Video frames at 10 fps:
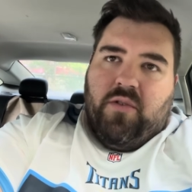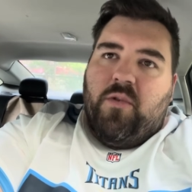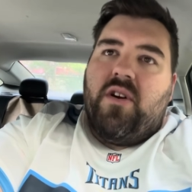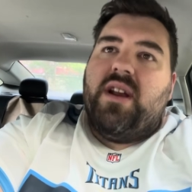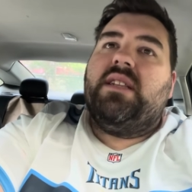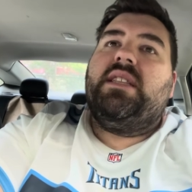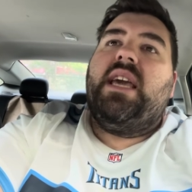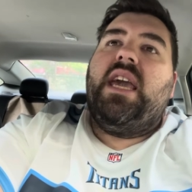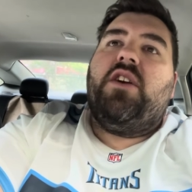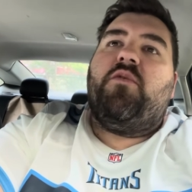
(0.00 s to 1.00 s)
We're in a
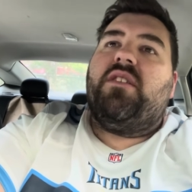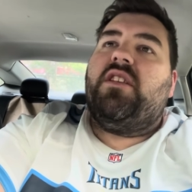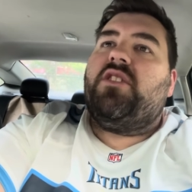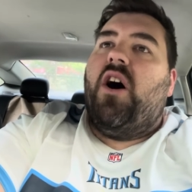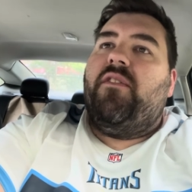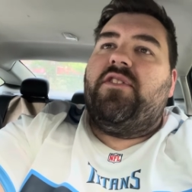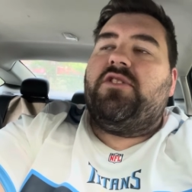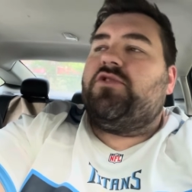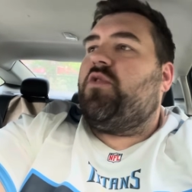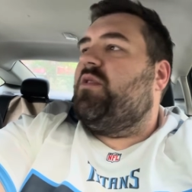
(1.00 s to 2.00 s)
league where the Dolphins
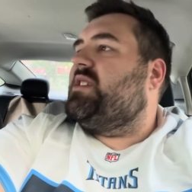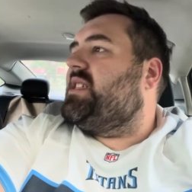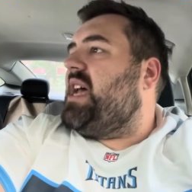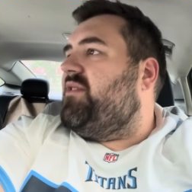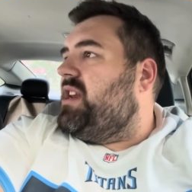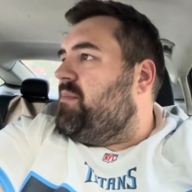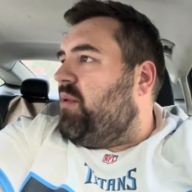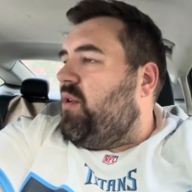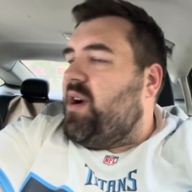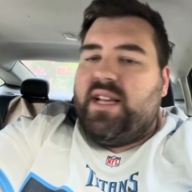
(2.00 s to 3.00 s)
are scoring 70
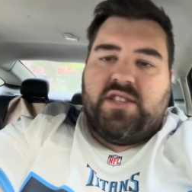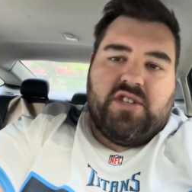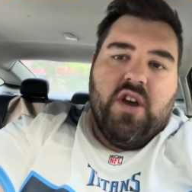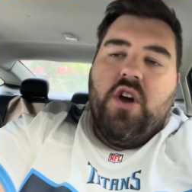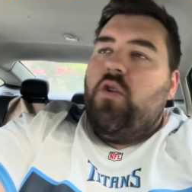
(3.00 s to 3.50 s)
points.